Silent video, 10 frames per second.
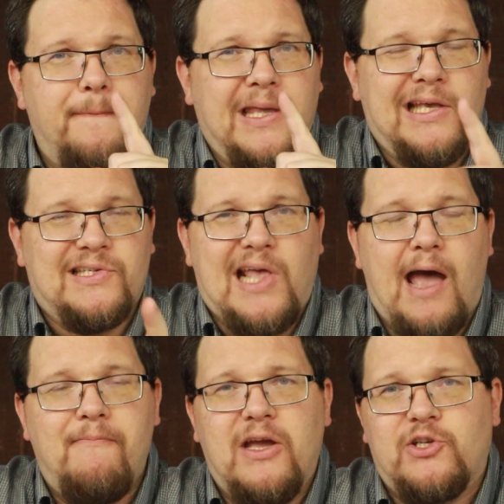Because
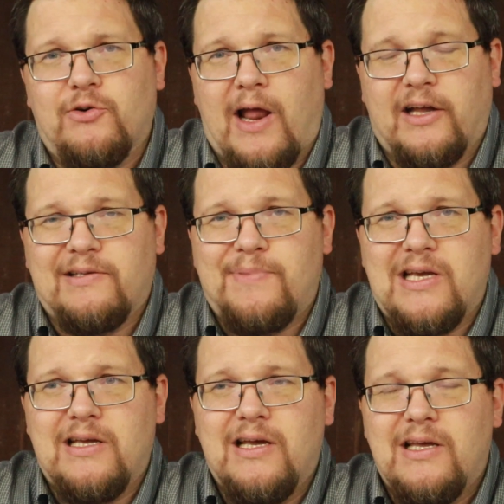that may turn out to
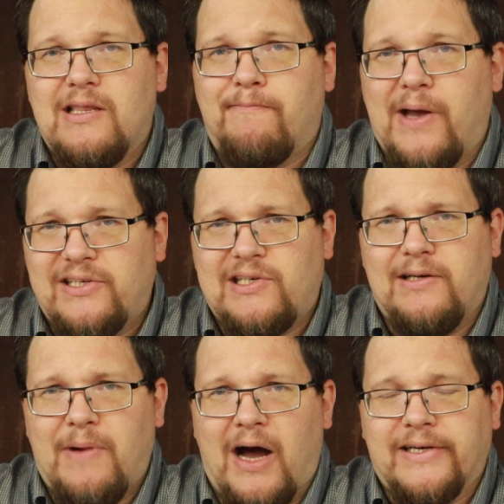be the best
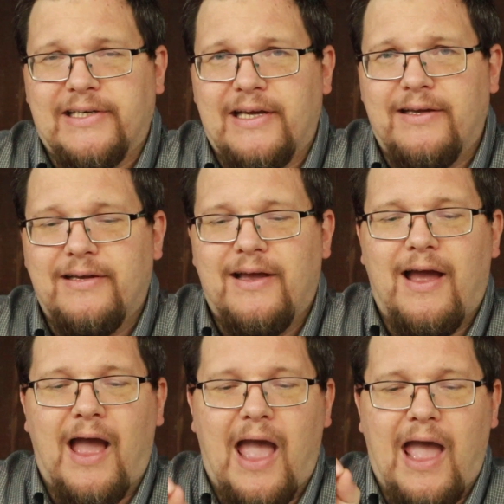commodity
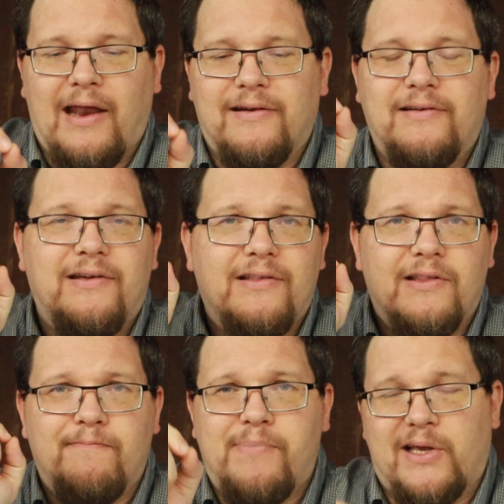and
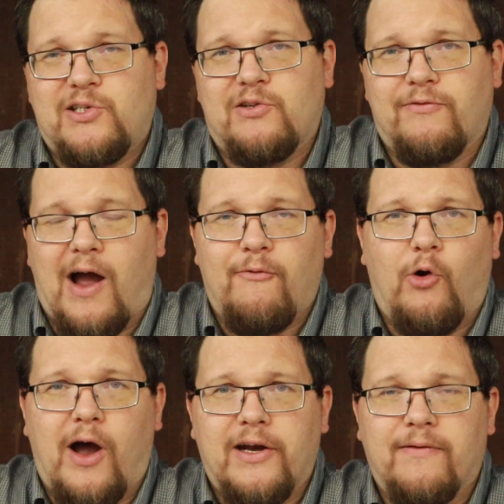the best
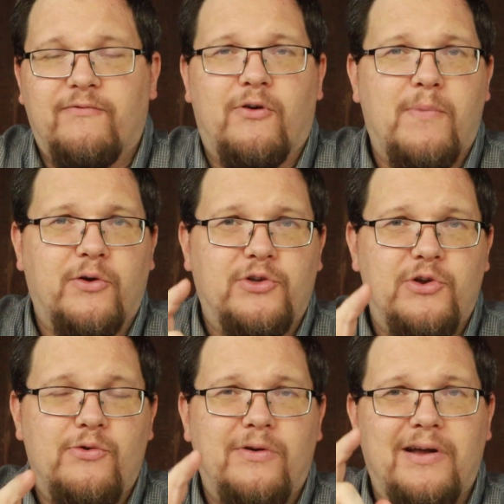survival item for both
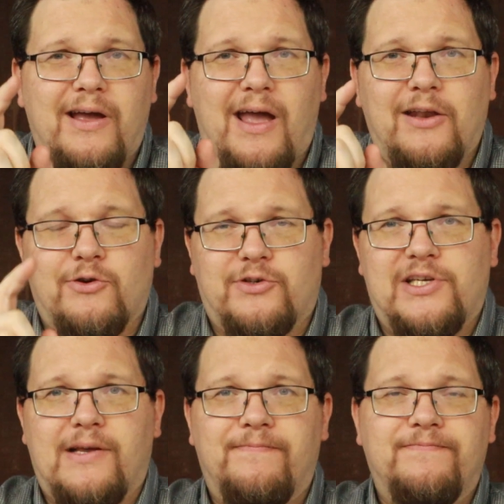you and your
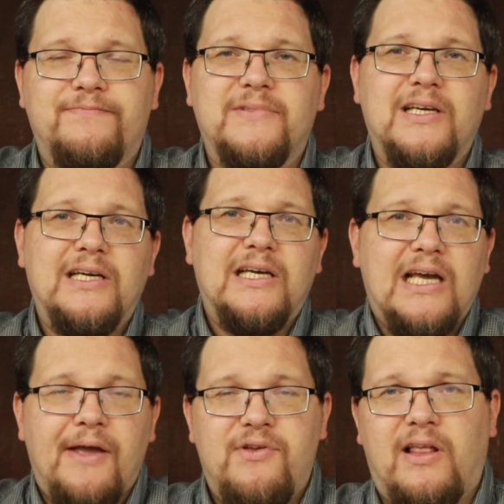team.
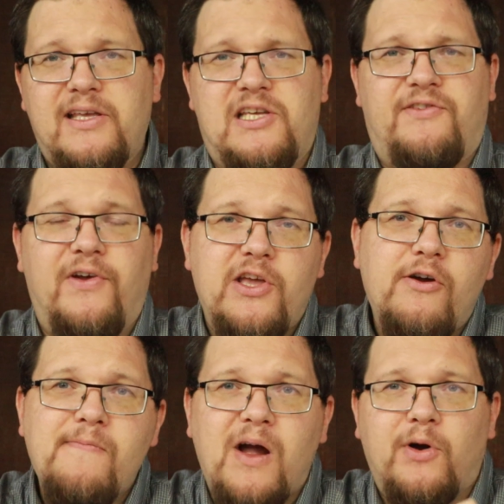If you like this
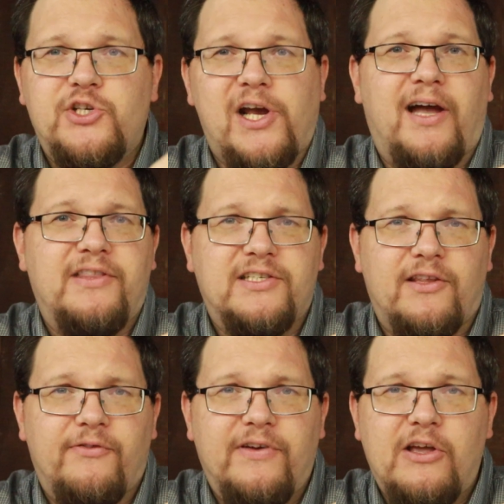video, you might want to check out this
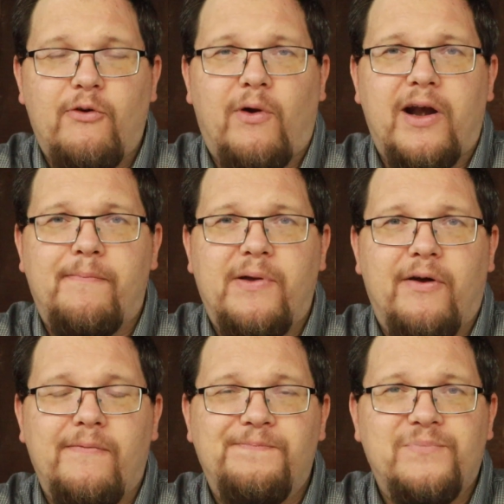other video right up
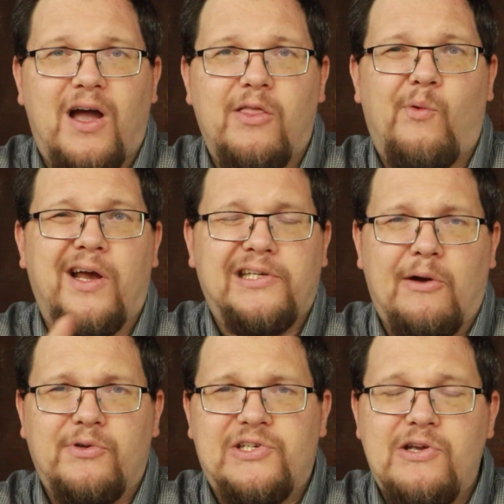here. Otherwise,
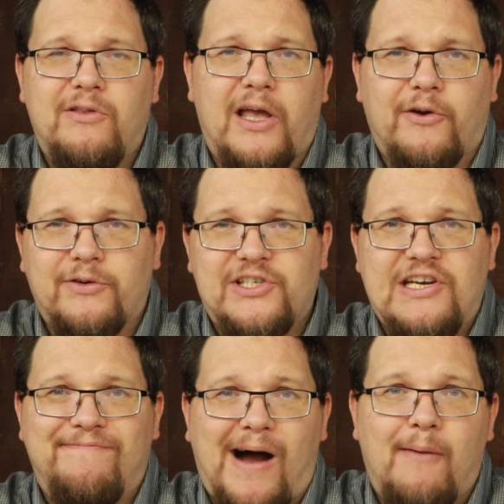I will see you later.
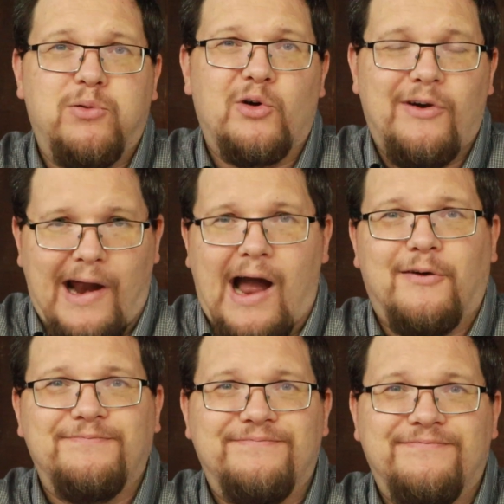Steve Poplar out.